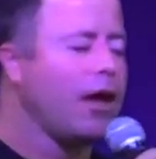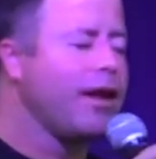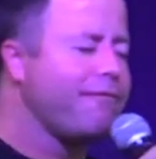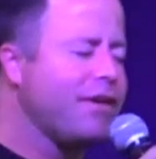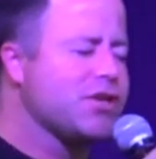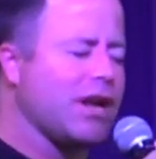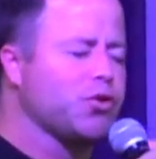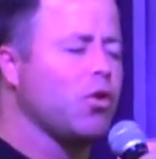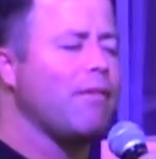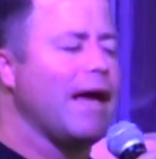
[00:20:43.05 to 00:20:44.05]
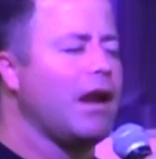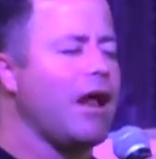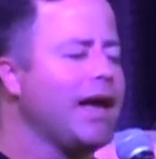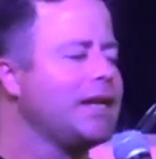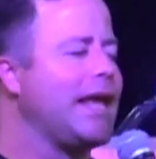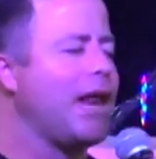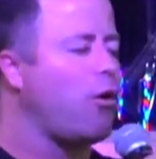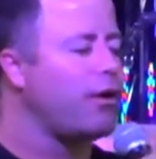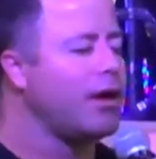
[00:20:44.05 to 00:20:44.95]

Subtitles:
in a vision. I saw a man lying dead on